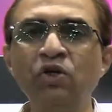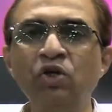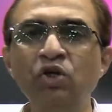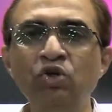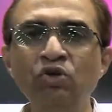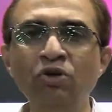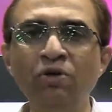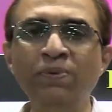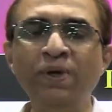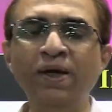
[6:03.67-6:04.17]

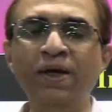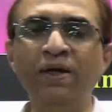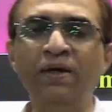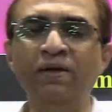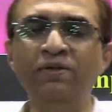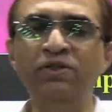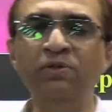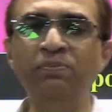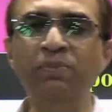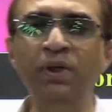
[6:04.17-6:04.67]
you'll be
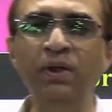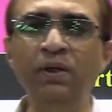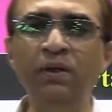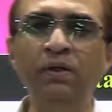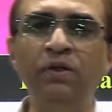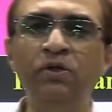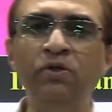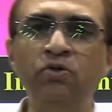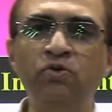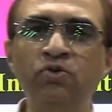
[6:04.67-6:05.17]
eligible
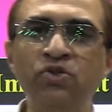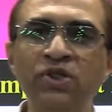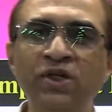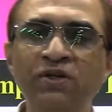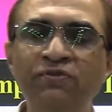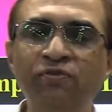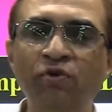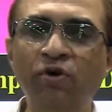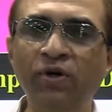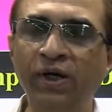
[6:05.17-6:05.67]
to
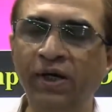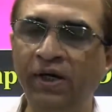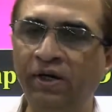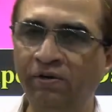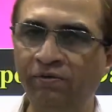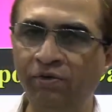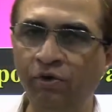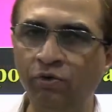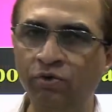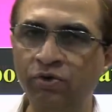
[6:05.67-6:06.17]
sit for
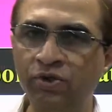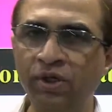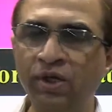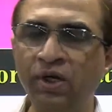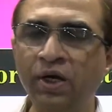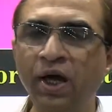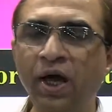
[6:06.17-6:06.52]
interviews.